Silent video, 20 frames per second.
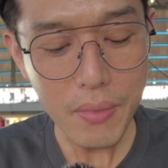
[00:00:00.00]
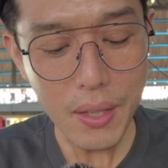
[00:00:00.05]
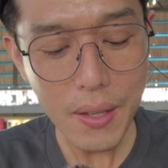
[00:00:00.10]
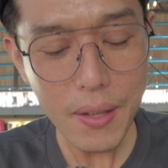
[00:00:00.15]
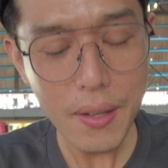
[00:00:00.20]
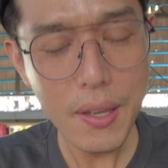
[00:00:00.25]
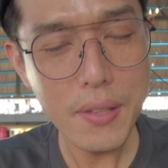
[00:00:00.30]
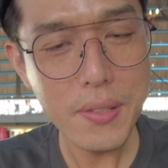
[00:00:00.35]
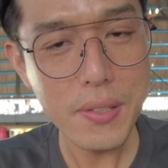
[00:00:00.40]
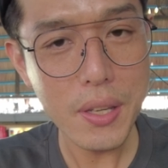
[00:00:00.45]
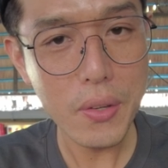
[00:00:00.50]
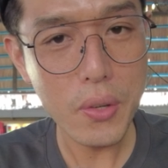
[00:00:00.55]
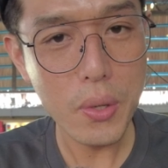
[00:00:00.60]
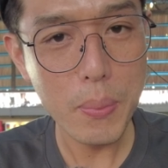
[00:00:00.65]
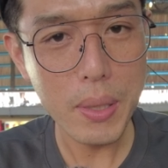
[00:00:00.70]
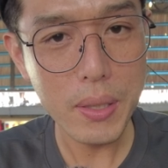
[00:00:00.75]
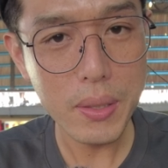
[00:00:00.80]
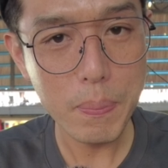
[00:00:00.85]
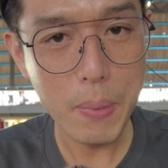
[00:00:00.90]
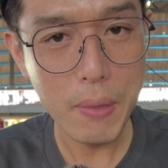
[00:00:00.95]
as I
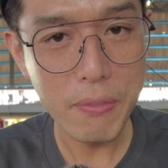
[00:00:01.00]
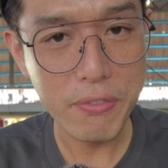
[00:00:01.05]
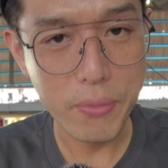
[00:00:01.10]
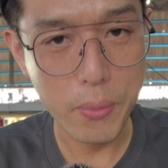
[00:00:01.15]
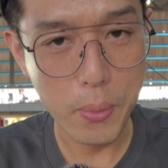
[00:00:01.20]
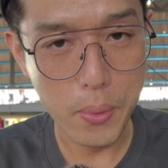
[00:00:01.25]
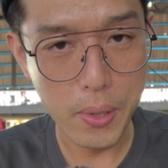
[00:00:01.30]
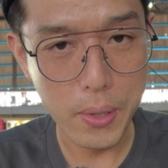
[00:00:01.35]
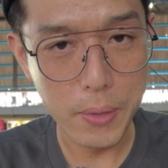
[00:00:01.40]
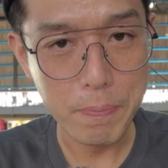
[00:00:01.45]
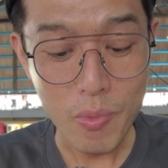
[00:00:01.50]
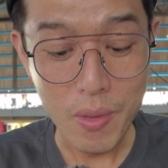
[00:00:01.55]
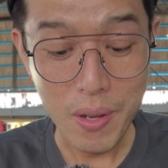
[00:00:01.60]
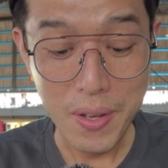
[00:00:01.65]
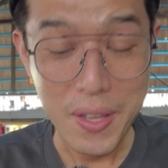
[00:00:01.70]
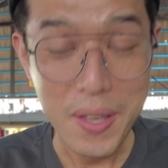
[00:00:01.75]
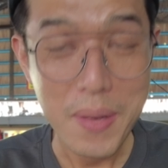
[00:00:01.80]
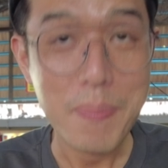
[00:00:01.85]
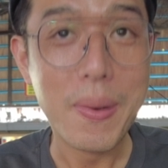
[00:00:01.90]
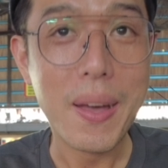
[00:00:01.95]
commented before.
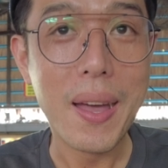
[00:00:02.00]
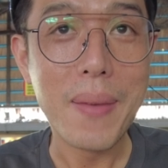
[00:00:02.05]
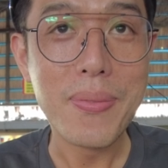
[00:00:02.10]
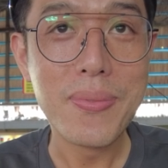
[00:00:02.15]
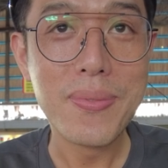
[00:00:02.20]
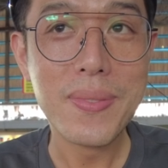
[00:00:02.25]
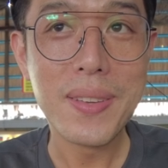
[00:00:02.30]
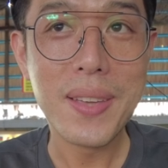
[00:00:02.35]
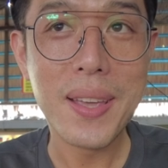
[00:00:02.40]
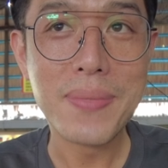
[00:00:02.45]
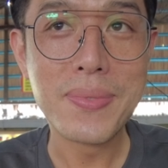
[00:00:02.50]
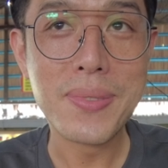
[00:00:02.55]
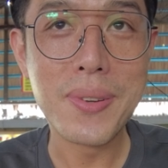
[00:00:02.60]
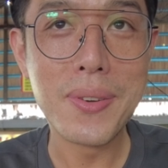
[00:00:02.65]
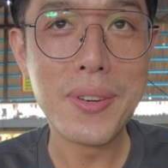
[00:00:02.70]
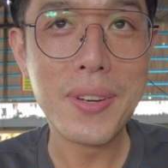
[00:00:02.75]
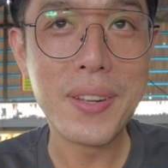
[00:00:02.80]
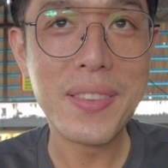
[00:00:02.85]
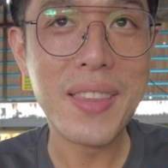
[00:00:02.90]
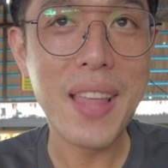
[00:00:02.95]
But
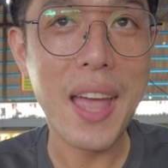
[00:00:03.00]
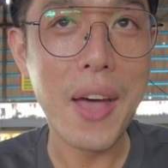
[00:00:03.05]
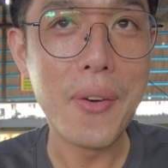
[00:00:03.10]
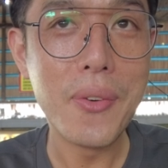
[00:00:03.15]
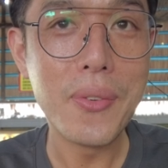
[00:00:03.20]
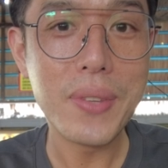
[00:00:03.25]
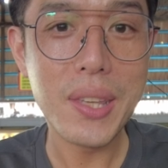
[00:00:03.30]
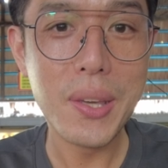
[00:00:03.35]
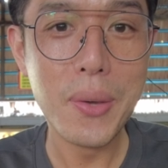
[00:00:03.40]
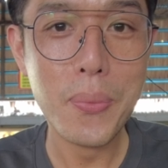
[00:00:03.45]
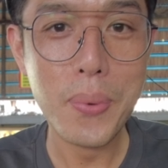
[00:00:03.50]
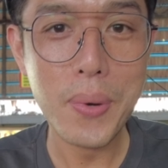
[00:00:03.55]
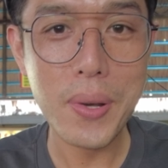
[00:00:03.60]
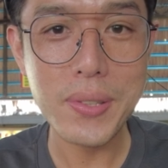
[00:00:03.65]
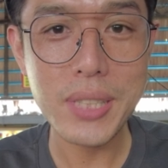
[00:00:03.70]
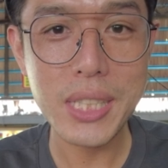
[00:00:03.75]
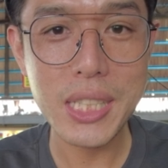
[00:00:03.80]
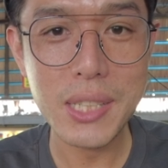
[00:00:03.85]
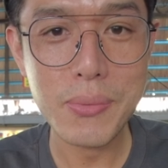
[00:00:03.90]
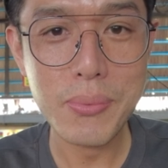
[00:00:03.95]
absolutely now, it
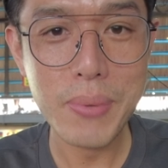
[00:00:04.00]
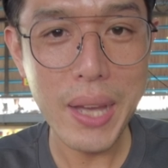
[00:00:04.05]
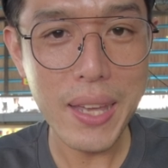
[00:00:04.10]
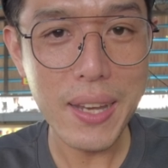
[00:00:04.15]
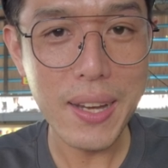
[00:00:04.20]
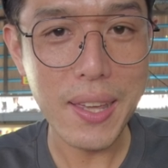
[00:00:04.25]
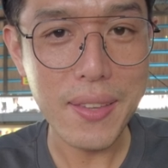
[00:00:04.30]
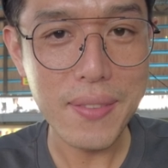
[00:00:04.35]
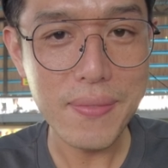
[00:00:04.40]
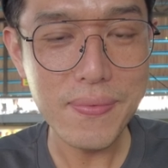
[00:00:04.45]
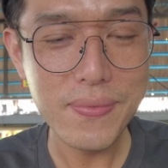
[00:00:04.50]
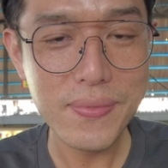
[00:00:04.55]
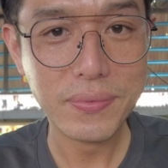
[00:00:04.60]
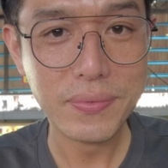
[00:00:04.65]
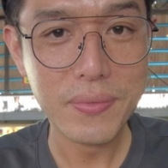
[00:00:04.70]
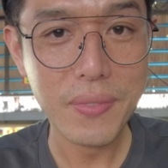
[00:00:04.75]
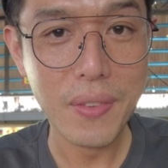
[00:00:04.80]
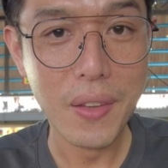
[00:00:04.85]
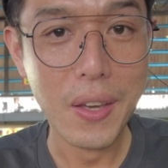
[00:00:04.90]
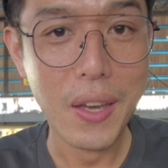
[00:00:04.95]
was raining,
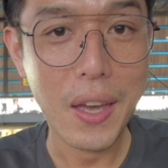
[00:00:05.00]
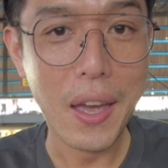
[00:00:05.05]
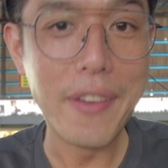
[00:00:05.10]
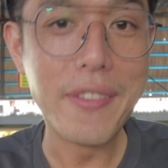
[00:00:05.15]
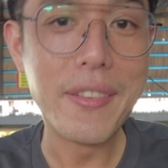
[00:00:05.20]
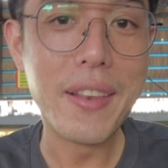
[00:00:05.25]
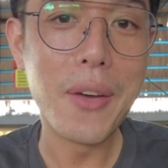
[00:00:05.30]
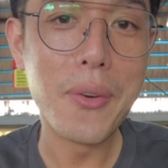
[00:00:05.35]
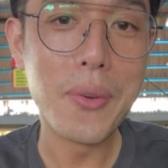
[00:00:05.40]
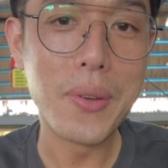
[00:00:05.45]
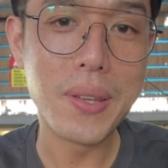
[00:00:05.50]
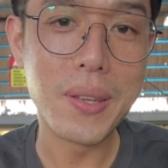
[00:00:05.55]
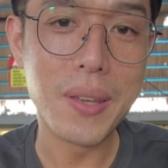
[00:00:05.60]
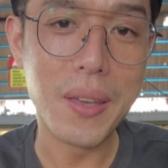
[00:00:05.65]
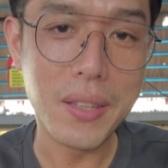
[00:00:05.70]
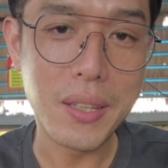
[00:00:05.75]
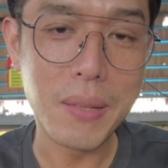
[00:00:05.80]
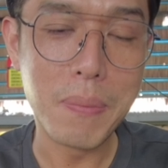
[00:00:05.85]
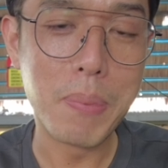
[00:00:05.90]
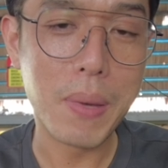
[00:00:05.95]
and now
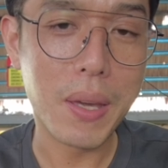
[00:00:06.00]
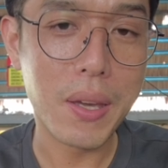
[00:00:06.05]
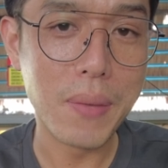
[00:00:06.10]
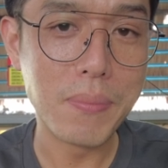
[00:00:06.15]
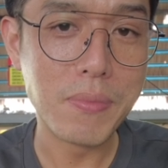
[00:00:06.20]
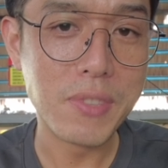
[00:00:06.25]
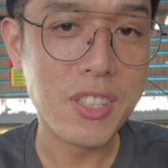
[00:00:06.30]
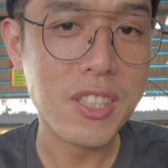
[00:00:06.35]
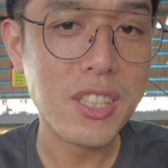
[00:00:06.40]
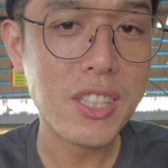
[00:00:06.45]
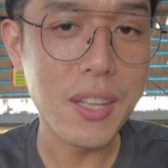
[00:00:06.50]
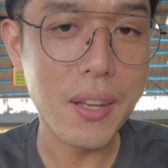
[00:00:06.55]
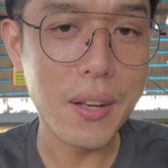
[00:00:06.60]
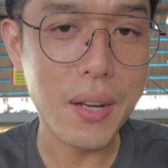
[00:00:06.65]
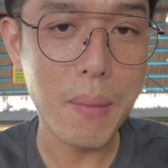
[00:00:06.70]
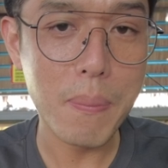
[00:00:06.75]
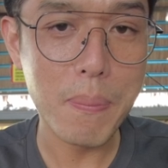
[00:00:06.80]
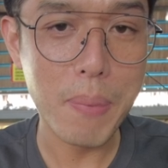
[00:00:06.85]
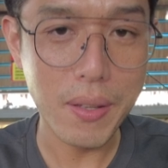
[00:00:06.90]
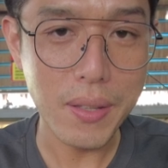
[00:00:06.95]
it becomes
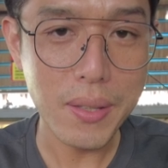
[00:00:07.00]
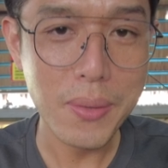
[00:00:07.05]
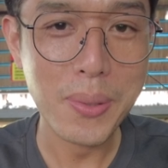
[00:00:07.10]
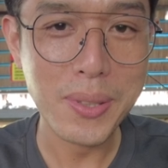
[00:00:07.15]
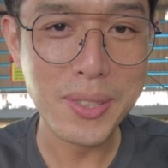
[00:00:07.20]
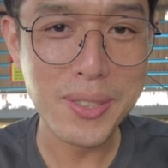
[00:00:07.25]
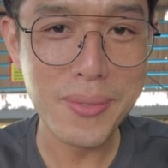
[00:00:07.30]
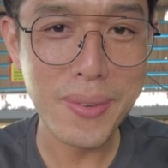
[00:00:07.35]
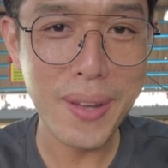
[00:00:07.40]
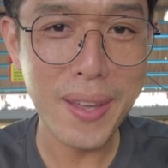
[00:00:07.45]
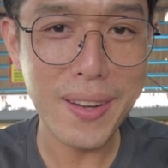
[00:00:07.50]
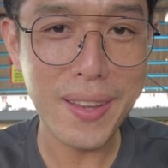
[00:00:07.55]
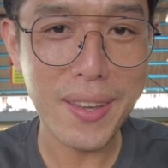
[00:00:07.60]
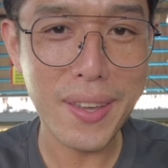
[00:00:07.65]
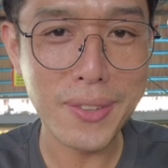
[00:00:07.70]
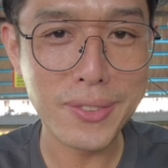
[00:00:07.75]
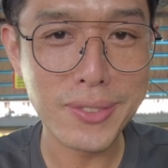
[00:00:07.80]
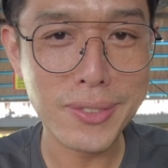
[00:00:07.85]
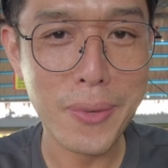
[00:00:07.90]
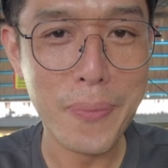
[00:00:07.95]
sunny, but it was raining,
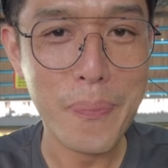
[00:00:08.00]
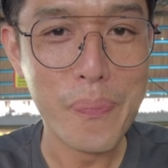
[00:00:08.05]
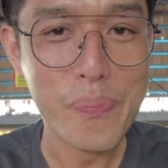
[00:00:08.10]
and so